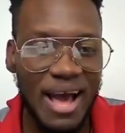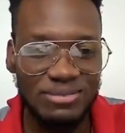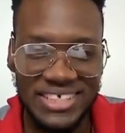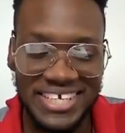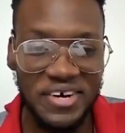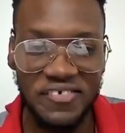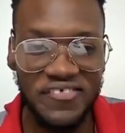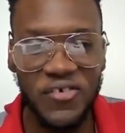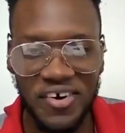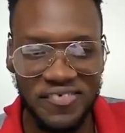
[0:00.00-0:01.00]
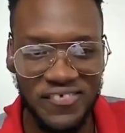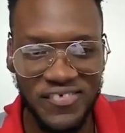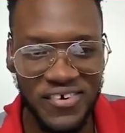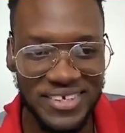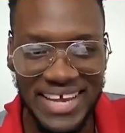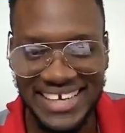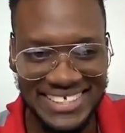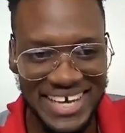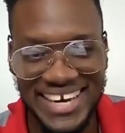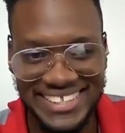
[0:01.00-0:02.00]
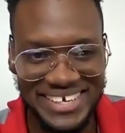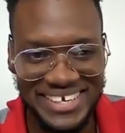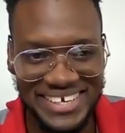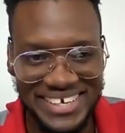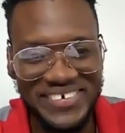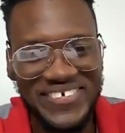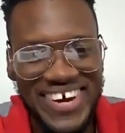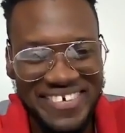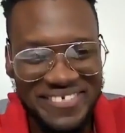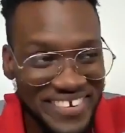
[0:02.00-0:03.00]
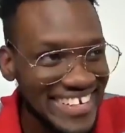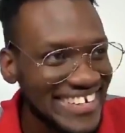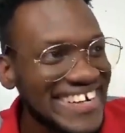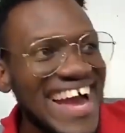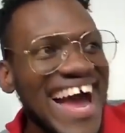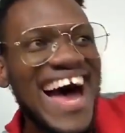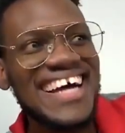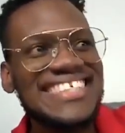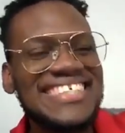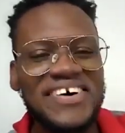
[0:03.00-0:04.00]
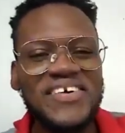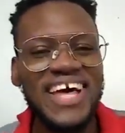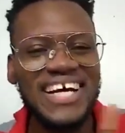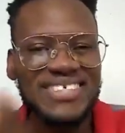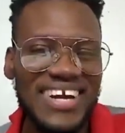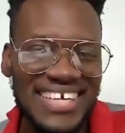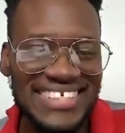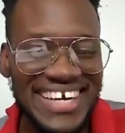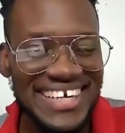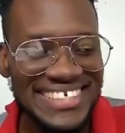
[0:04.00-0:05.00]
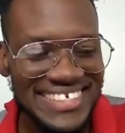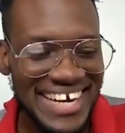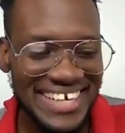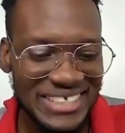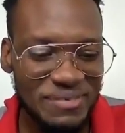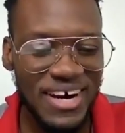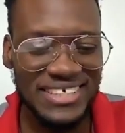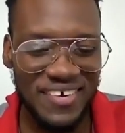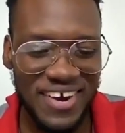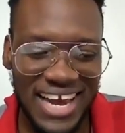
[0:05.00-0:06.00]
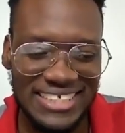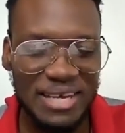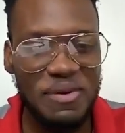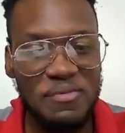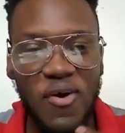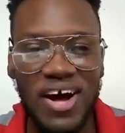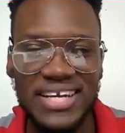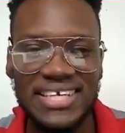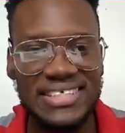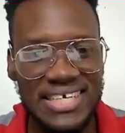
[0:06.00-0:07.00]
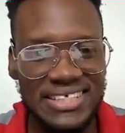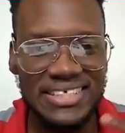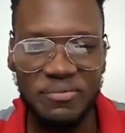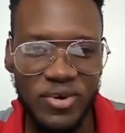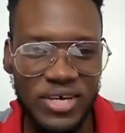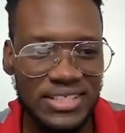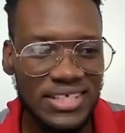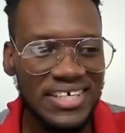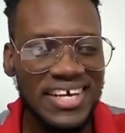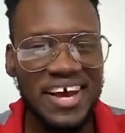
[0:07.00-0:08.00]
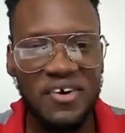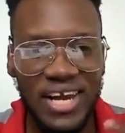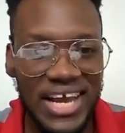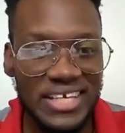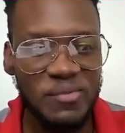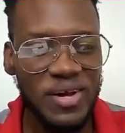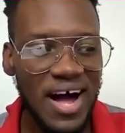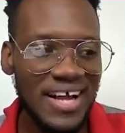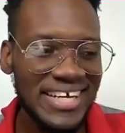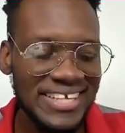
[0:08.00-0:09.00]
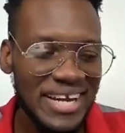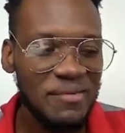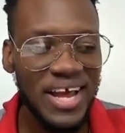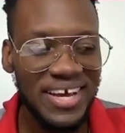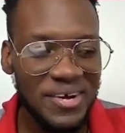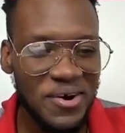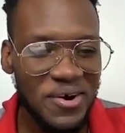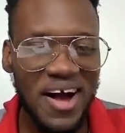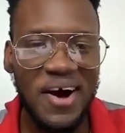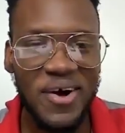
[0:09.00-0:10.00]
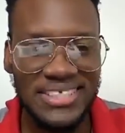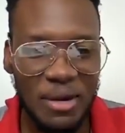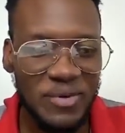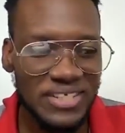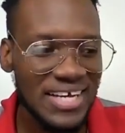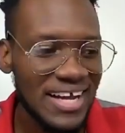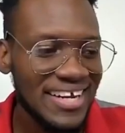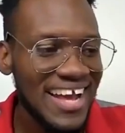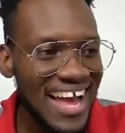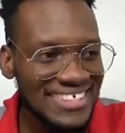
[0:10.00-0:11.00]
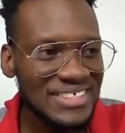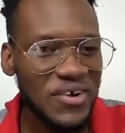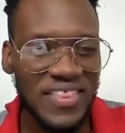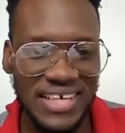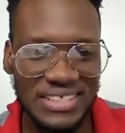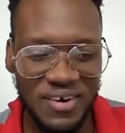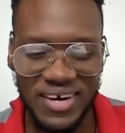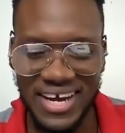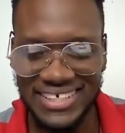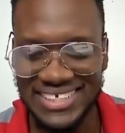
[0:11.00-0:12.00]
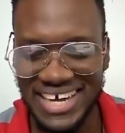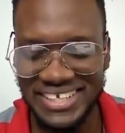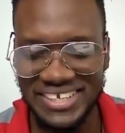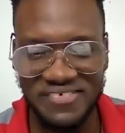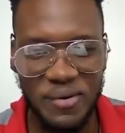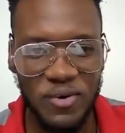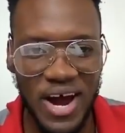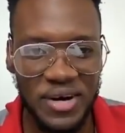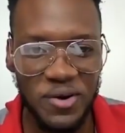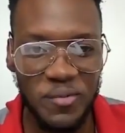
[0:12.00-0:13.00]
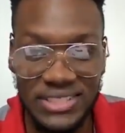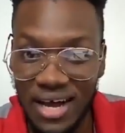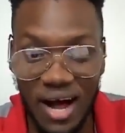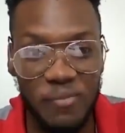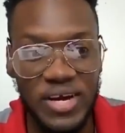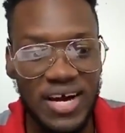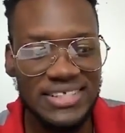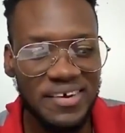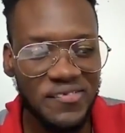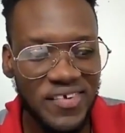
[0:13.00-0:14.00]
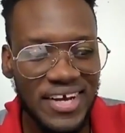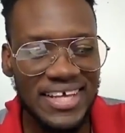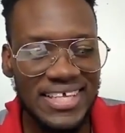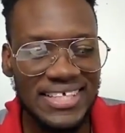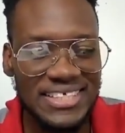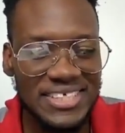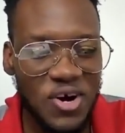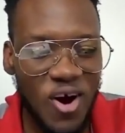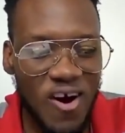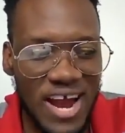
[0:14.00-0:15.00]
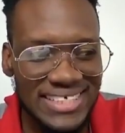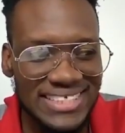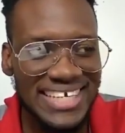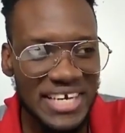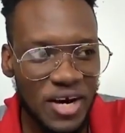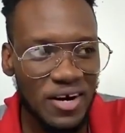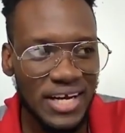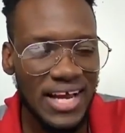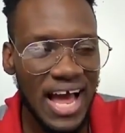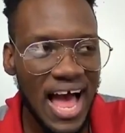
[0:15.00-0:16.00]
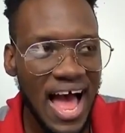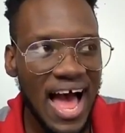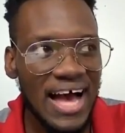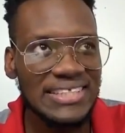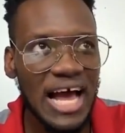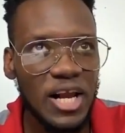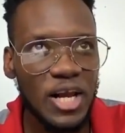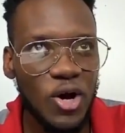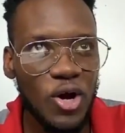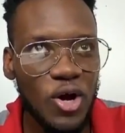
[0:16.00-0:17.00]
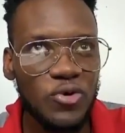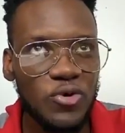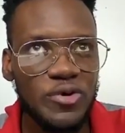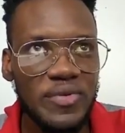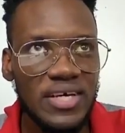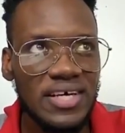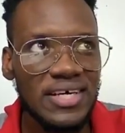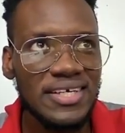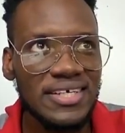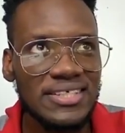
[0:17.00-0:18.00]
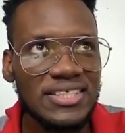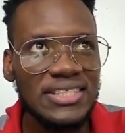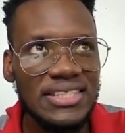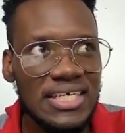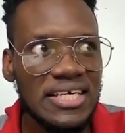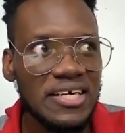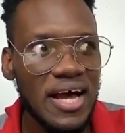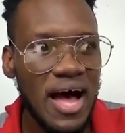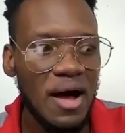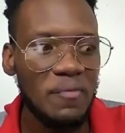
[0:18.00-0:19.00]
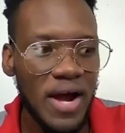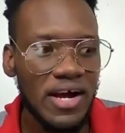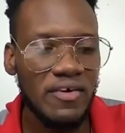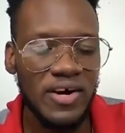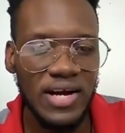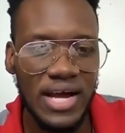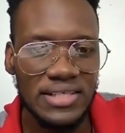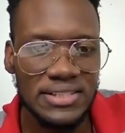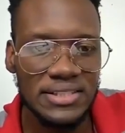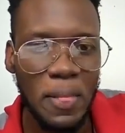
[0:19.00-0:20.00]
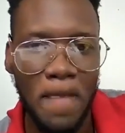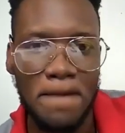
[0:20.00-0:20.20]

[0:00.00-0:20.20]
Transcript: I'm sitting here for 4 days editing one video. And so that's what that second channel is, because I realized that people want these easy breezy, relatable content, and I'm like, I'm going to tap into that. And so that's very exciting for me right now. But it's all because of this crazy year that has allowed me to see my career like this.